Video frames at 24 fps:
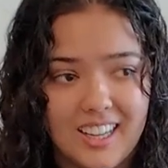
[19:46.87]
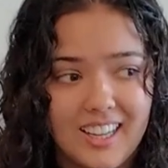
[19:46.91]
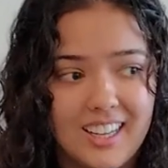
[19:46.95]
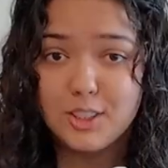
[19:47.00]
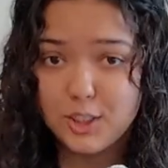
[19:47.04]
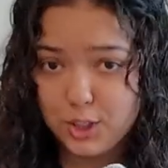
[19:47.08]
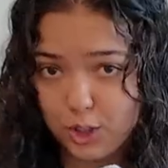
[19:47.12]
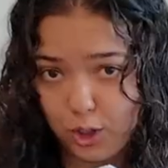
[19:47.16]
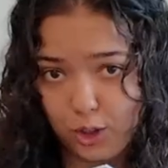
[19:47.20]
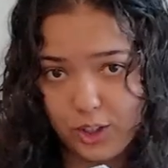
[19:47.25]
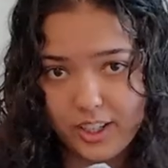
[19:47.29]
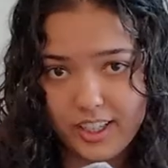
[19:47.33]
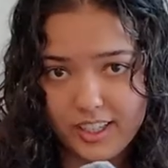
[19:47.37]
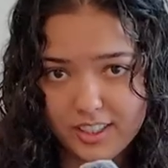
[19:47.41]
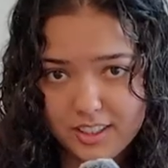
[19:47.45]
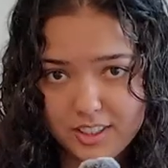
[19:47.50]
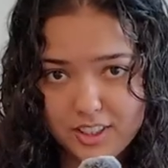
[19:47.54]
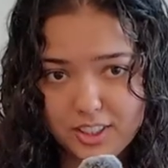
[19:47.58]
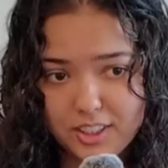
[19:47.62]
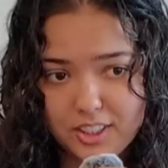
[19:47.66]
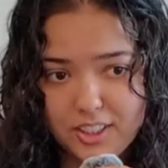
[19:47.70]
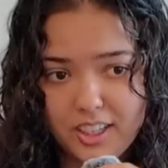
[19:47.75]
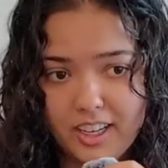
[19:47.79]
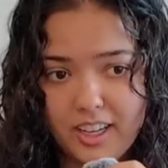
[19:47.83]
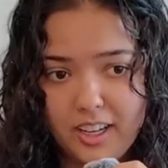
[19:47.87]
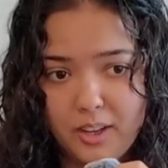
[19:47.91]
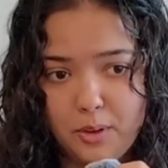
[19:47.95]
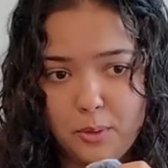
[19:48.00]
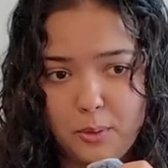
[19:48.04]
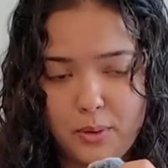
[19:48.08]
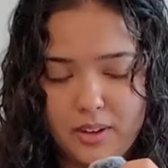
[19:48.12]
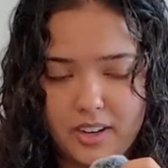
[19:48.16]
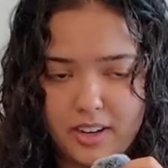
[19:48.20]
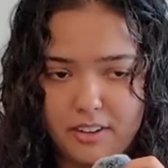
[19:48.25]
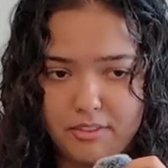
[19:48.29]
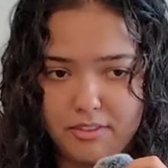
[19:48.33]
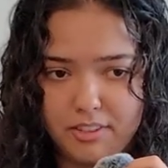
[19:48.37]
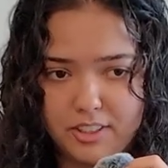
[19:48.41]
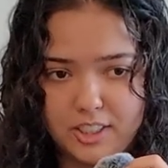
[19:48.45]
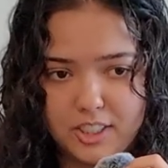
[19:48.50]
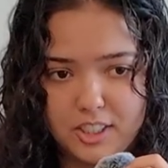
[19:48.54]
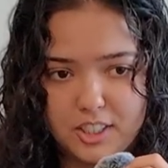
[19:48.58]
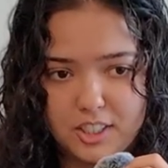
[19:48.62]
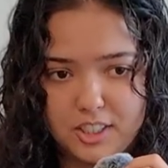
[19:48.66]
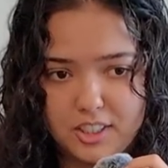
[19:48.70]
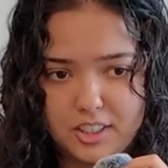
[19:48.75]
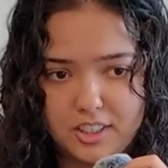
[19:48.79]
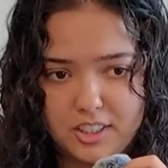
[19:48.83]
So yesterday when I
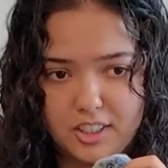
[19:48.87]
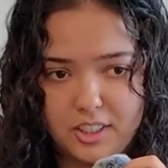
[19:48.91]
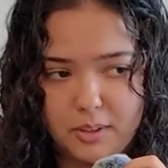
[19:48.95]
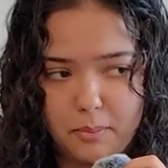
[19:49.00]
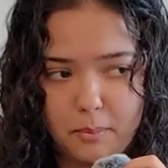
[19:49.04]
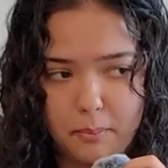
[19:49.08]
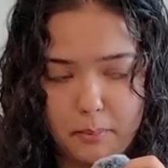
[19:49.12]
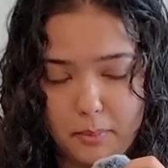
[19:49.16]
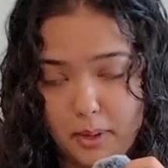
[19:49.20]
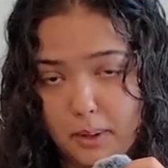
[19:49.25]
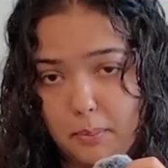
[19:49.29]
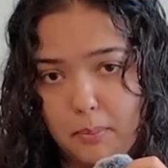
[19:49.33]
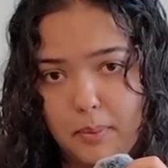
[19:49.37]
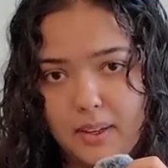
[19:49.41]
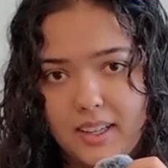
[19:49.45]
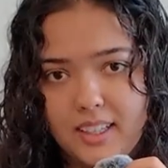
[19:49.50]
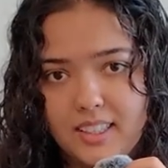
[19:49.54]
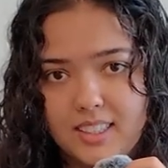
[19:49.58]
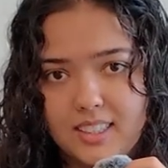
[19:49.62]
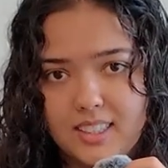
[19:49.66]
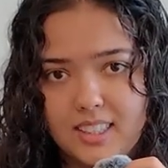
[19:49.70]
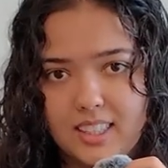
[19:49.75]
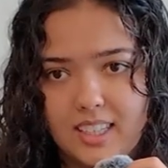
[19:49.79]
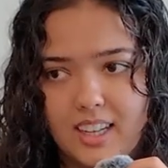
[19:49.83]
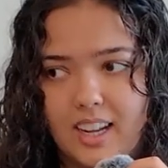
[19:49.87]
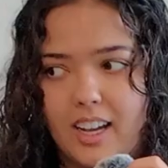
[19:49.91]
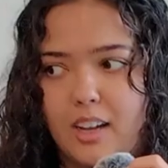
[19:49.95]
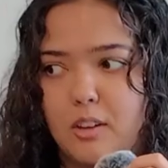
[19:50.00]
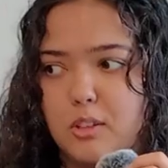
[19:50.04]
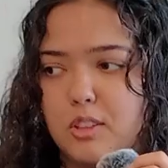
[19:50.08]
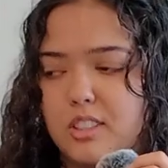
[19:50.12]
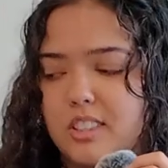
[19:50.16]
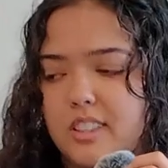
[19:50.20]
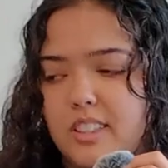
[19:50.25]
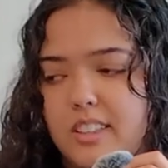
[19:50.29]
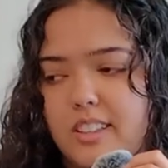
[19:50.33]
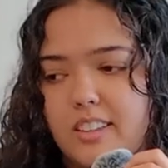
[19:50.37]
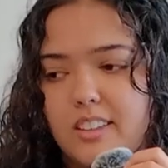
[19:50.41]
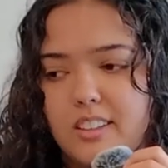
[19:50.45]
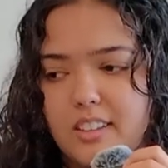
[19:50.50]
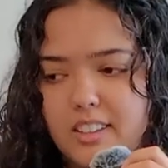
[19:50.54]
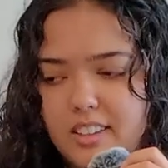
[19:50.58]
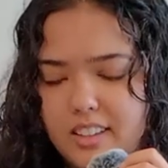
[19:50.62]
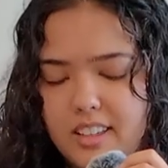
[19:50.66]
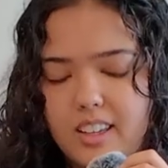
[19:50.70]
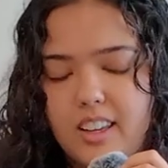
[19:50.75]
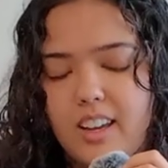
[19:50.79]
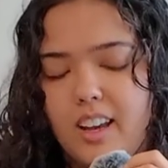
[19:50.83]
finished my painting, I was like,
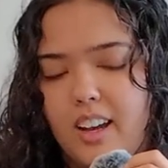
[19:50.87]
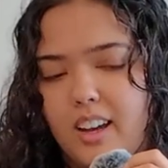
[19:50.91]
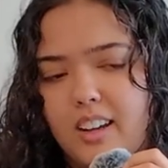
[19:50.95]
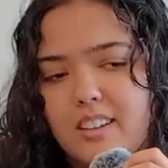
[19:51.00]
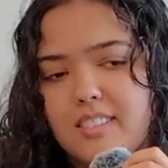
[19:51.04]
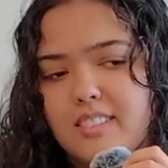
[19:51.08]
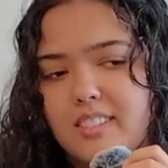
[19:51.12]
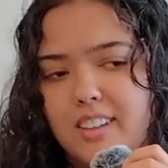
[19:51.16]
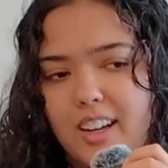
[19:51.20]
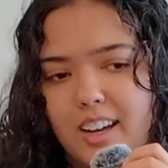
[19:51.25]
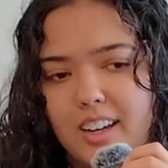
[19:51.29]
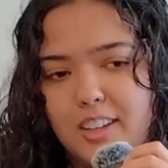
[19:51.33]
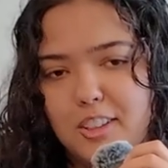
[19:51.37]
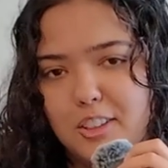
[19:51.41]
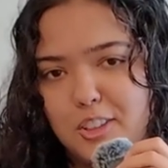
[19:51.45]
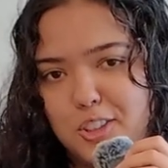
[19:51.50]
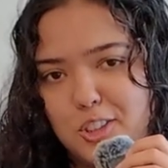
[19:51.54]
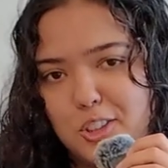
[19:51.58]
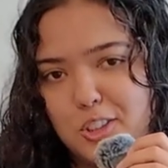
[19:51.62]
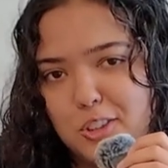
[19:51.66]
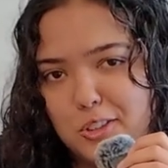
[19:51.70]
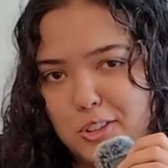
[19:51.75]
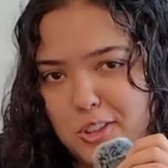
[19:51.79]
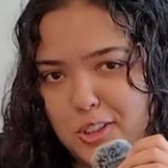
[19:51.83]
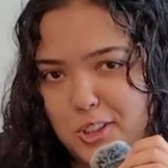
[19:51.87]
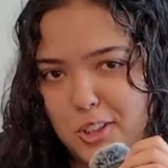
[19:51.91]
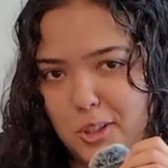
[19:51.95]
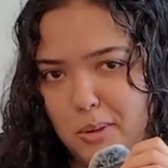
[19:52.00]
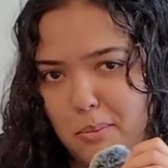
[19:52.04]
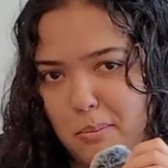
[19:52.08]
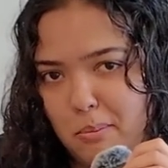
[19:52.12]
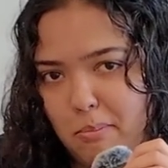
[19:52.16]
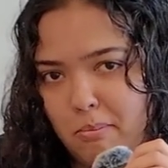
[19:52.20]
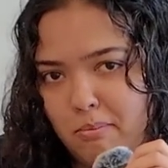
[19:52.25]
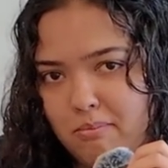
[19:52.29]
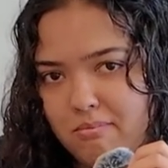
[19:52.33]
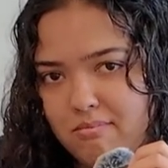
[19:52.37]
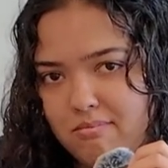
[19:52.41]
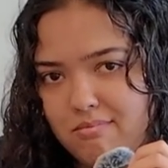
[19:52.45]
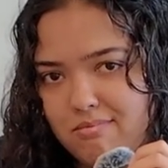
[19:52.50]
yeah, I deserve some